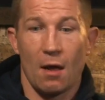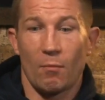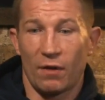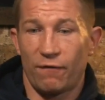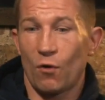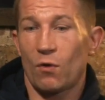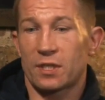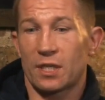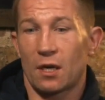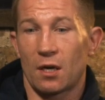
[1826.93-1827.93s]
by
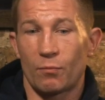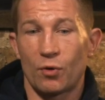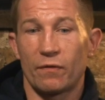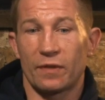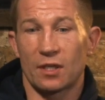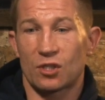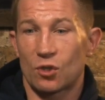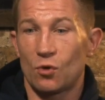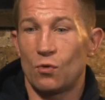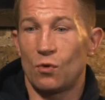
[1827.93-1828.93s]
focusing on improving the
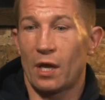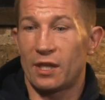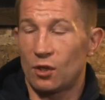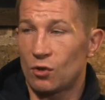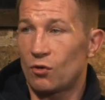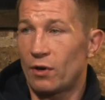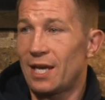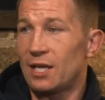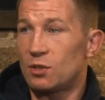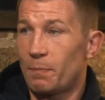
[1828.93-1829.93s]
school and the
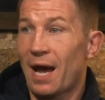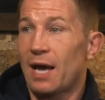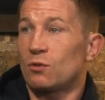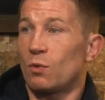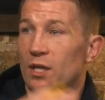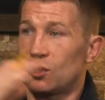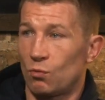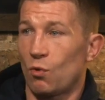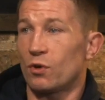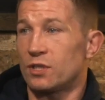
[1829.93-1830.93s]
underage pathway
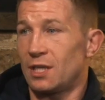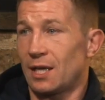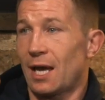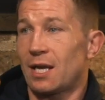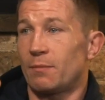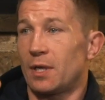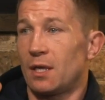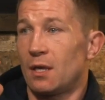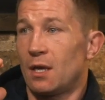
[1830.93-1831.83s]
towards the academy,